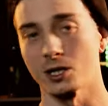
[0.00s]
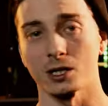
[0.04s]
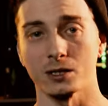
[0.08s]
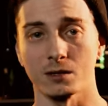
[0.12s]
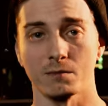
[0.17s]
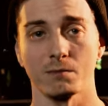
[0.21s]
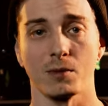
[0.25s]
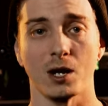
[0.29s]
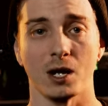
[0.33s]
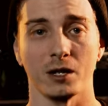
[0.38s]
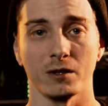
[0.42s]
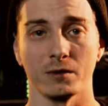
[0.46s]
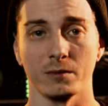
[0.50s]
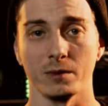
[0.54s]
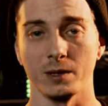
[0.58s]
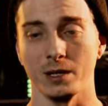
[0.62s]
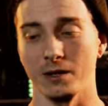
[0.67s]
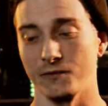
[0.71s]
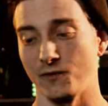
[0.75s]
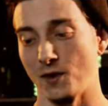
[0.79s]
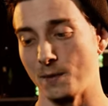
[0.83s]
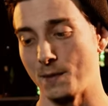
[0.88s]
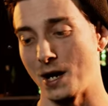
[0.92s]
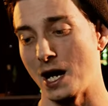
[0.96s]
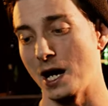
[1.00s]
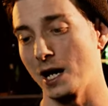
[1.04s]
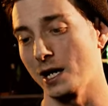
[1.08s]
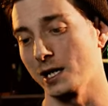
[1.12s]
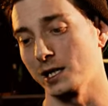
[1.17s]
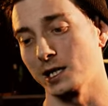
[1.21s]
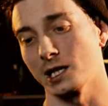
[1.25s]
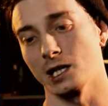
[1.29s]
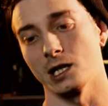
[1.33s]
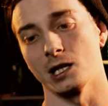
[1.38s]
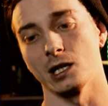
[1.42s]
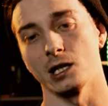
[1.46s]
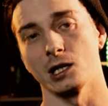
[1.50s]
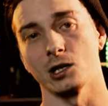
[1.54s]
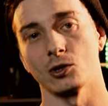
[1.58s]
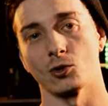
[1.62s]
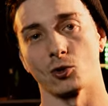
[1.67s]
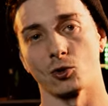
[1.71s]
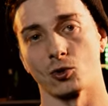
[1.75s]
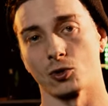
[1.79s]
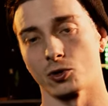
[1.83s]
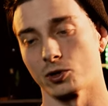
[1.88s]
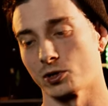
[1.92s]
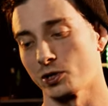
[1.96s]
doesn't bother me if I'm hiking
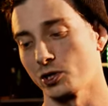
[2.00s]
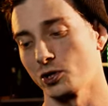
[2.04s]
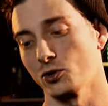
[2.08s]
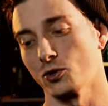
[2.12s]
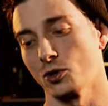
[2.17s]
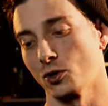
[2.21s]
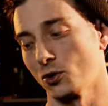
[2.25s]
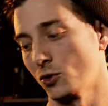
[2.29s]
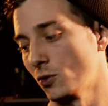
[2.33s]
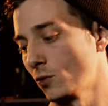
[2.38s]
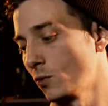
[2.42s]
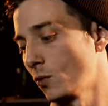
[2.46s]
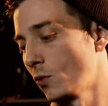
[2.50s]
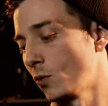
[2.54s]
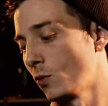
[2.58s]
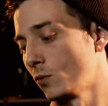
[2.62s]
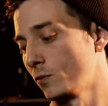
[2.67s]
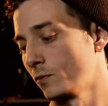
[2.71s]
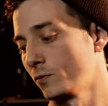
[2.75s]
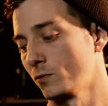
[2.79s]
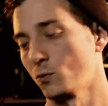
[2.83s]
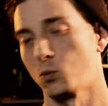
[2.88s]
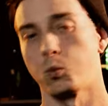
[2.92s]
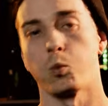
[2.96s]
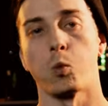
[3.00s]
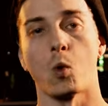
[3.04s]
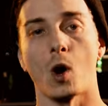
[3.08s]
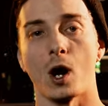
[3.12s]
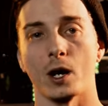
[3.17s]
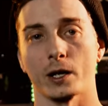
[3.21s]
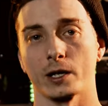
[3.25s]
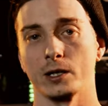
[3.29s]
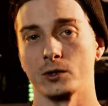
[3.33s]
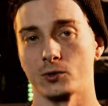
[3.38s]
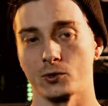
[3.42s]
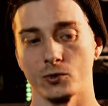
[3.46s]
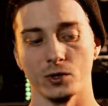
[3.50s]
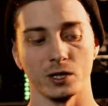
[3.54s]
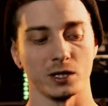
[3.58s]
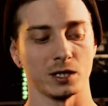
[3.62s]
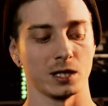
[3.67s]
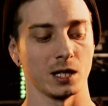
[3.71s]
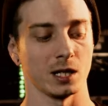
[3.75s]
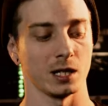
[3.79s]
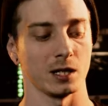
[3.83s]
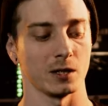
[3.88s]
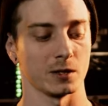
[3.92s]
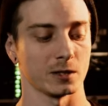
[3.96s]
or, you know, walking through the
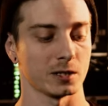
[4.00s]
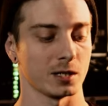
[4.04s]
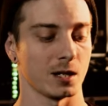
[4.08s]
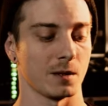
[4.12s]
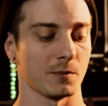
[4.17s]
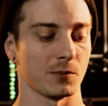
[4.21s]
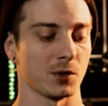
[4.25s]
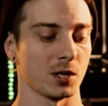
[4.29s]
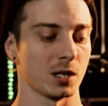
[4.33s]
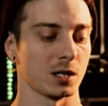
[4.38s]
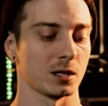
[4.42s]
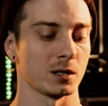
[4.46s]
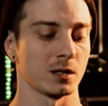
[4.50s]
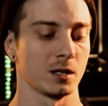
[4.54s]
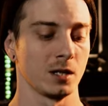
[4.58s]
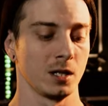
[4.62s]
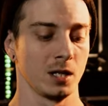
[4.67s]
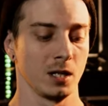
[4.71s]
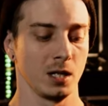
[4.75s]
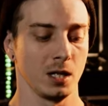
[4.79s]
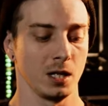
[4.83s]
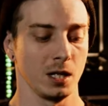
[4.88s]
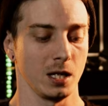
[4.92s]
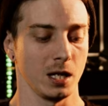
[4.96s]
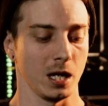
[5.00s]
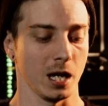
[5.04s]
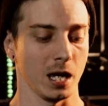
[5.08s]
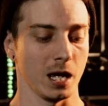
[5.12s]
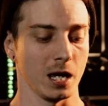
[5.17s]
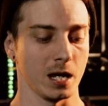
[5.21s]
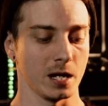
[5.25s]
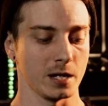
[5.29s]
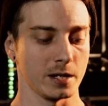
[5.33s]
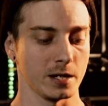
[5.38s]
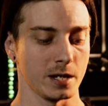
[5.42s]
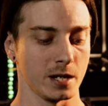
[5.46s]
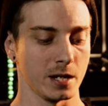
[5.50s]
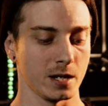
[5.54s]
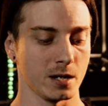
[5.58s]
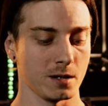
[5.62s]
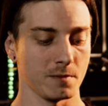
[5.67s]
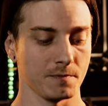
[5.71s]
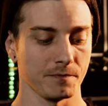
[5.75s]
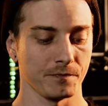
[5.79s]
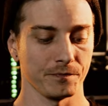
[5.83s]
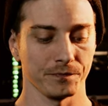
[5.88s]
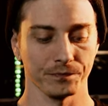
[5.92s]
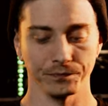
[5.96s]
city or something. And
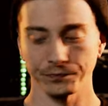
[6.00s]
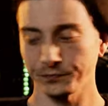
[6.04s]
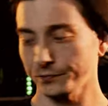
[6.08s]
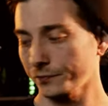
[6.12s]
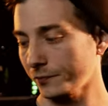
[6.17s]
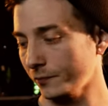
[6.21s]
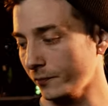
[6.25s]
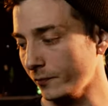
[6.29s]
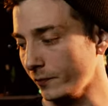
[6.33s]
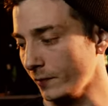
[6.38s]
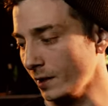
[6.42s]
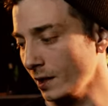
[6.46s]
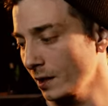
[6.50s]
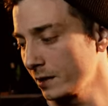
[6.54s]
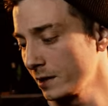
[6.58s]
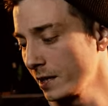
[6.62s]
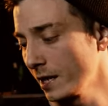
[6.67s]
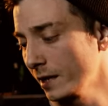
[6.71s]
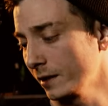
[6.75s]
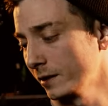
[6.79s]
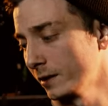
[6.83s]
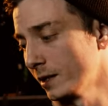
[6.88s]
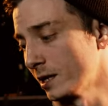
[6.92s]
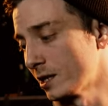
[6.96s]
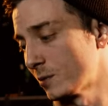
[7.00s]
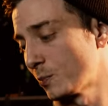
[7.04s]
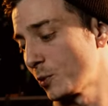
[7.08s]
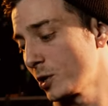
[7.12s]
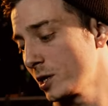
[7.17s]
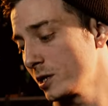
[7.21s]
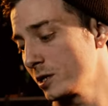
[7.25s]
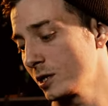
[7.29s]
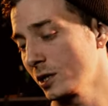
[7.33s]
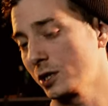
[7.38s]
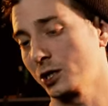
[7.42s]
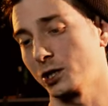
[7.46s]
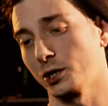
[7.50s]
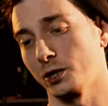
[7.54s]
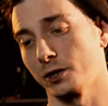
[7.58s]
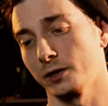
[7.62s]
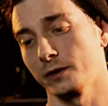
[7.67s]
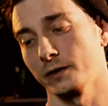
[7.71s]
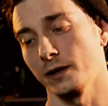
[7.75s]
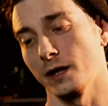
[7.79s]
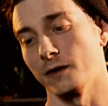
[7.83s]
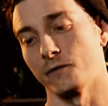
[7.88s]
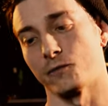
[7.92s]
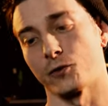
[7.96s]
um, yeah, it's pretty
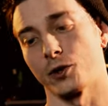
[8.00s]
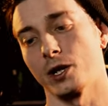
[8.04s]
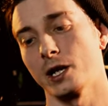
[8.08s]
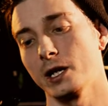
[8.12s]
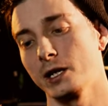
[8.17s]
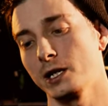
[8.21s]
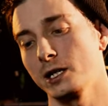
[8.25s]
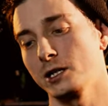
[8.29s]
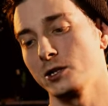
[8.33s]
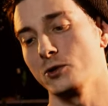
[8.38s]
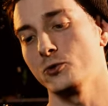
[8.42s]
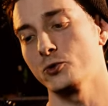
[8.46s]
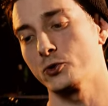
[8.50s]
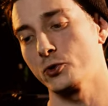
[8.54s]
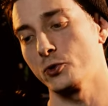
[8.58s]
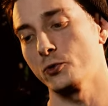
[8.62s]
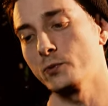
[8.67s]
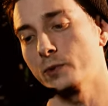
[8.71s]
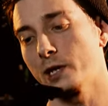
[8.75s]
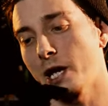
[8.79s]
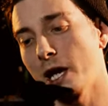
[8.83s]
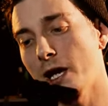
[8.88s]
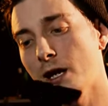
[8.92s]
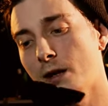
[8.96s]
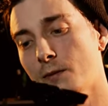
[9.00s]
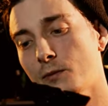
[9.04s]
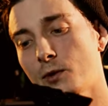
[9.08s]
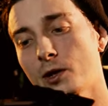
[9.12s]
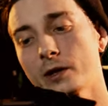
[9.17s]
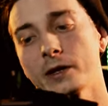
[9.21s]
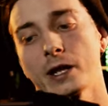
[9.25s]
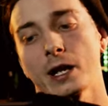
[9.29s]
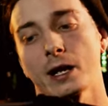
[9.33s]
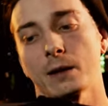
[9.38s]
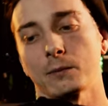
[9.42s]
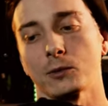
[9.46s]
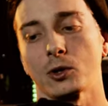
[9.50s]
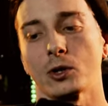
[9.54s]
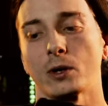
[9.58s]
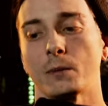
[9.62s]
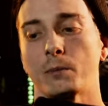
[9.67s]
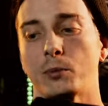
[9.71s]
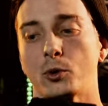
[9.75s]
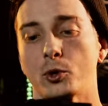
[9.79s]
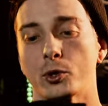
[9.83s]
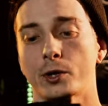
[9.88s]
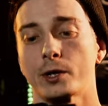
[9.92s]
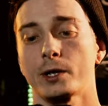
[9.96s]
secure. And for any YouTube camera that I'm going
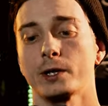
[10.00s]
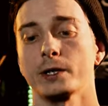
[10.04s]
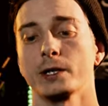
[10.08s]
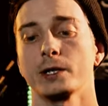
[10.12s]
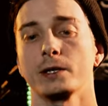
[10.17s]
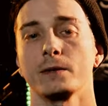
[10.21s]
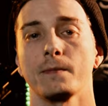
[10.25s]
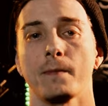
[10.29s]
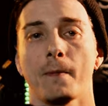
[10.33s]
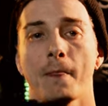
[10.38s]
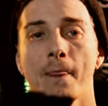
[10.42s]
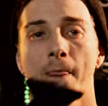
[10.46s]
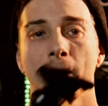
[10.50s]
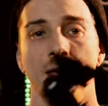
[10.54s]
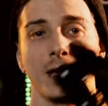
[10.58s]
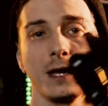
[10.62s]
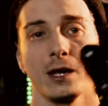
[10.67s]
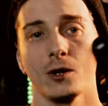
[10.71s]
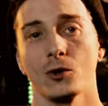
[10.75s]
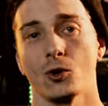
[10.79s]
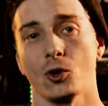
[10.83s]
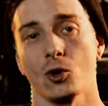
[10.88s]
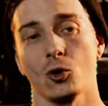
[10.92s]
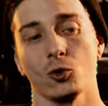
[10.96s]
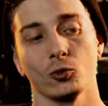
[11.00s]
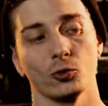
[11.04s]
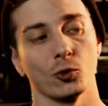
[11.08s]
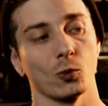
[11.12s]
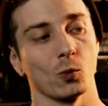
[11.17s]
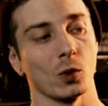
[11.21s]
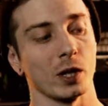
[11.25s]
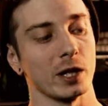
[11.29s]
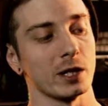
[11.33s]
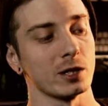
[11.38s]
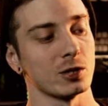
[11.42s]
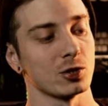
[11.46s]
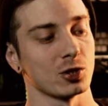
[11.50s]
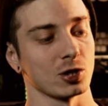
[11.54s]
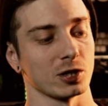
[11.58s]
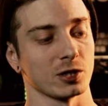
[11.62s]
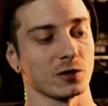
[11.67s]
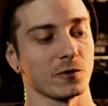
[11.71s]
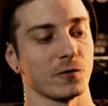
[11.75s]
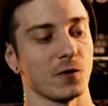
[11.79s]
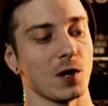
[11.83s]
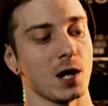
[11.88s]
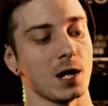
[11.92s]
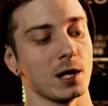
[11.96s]
to put on it, it'll hold the weight
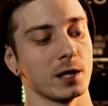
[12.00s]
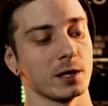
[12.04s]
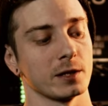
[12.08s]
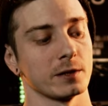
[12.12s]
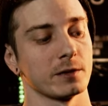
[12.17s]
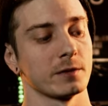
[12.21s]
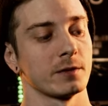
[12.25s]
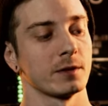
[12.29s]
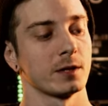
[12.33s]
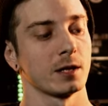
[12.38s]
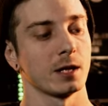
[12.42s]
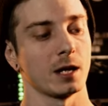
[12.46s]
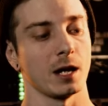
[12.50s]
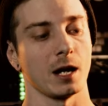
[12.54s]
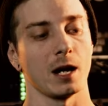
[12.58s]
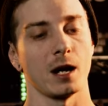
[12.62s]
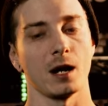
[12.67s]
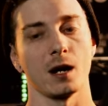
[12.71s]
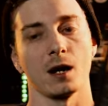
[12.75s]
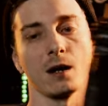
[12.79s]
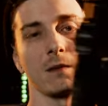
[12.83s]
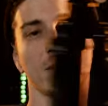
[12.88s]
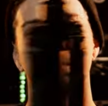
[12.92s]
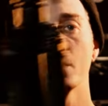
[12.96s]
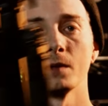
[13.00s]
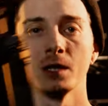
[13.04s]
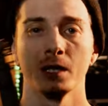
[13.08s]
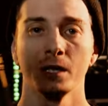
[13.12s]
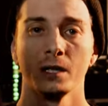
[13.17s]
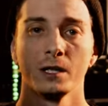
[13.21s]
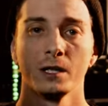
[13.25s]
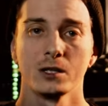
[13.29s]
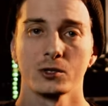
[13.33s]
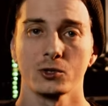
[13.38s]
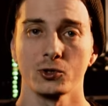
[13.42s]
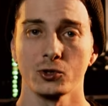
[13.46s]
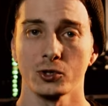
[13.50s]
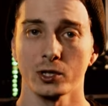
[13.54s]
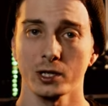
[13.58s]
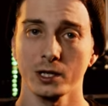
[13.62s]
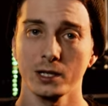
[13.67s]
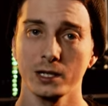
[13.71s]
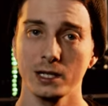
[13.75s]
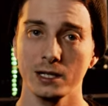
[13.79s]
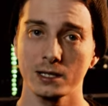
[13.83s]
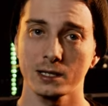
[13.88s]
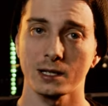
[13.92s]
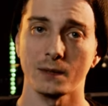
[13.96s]
just fine. Um, so you're
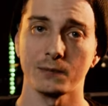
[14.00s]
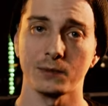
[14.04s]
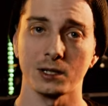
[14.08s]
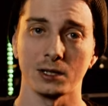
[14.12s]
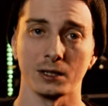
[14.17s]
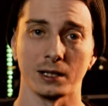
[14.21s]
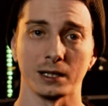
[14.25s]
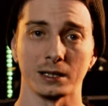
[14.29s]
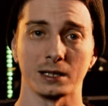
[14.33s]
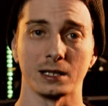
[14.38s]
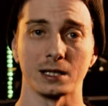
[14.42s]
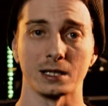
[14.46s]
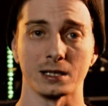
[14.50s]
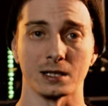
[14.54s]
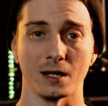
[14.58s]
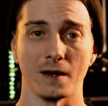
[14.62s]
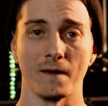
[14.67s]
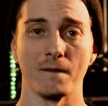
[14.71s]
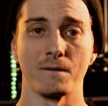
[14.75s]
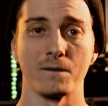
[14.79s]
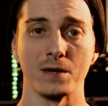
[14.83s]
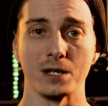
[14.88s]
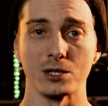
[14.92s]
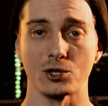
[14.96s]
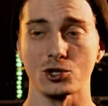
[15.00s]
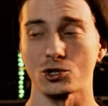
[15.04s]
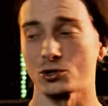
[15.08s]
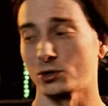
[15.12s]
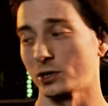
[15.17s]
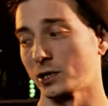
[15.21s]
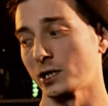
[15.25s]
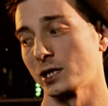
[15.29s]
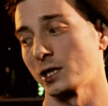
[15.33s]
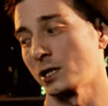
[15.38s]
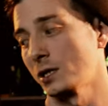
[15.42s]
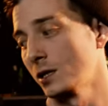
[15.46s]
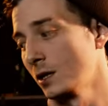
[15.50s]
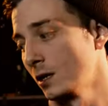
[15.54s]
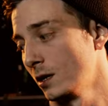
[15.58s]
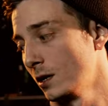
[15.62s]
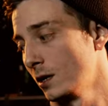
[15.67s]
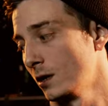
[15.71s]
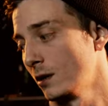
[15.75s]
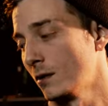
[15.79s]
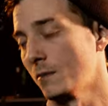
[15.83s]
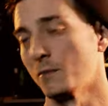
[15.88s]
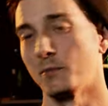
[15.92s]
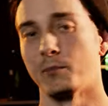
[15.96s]
gonna need something like this eventually,
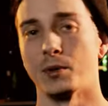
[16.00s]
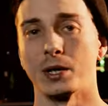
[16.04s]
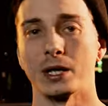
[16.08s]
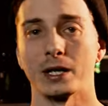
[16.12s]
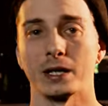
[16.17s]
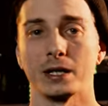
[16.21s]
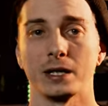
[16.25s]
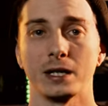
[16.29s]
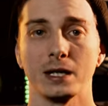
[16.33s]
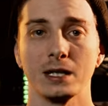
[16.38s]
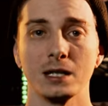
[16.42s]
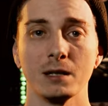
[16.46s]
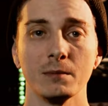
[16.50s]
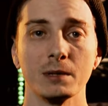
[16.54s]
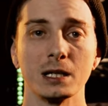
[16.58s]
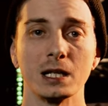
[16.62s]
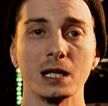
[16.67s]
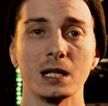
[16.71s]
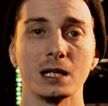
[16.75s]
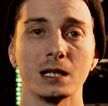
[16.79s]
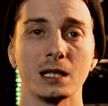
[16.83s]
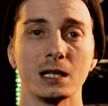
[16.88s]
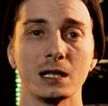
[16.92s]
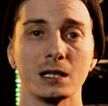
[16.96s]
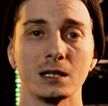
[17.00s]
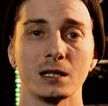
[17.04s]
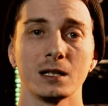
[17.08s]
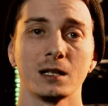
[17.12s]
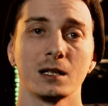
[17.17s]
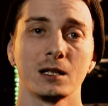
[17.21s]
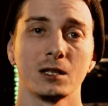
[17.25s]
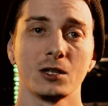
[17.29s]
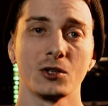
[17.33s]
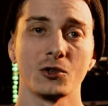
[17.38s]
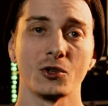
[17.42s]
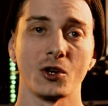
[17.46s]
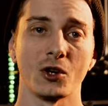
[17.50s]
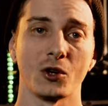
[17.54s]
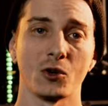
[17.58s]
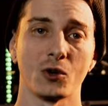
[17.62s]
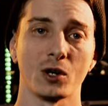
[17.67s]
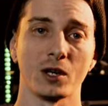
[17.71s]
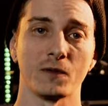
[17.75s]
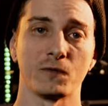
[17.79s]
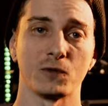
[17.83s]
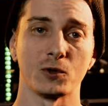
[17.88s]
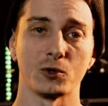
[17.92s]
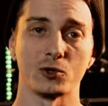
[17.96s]
but in the beginning, you know,
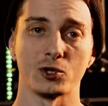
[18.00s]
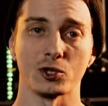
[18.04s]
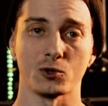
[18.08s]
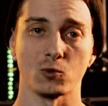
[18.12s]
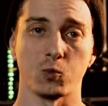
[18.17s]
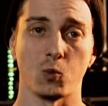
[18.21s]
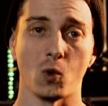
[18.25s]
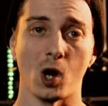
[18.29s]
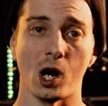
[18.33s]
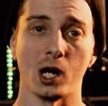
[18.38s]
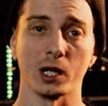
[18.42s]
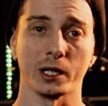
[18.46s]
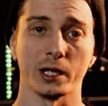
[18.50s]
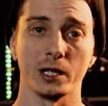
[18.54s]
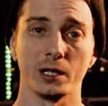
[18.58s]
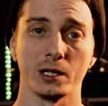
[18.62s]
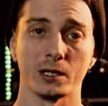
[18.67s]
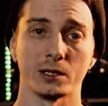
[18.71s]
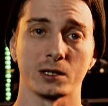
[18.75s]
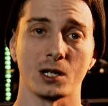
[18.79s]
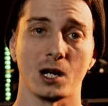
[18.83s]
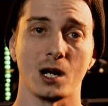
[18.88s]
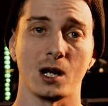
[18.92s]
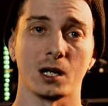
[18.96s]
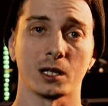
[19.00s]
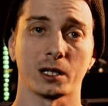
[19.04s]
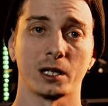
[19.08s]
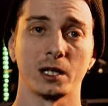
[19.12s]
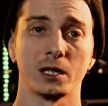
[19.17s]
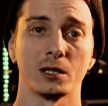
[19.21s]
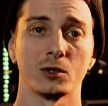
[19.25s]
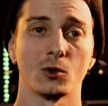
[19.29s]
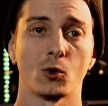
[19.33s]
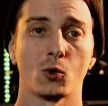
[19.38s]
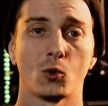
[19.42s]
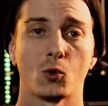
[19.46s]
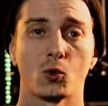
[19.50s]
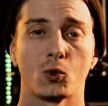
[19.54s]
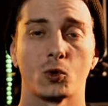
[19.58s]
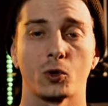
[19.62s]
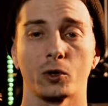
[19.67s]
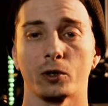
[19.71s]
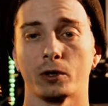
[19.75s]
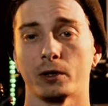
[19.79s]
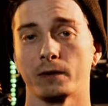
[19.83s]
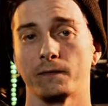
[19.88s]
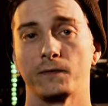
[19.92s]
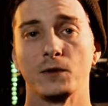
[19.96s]
if you're just walking and talking
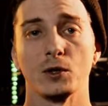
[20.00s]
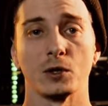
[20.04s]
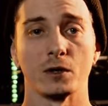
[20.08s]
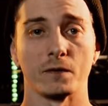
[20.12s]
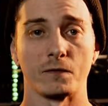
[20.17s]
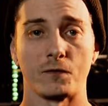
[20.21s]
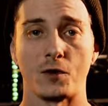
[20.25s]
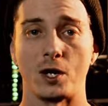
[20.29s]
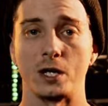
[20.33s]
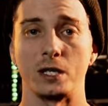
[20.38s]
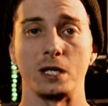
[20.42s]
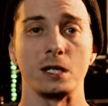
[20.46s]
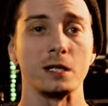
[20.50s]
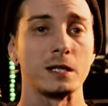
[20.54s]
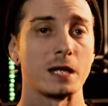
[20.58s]
or if you can find a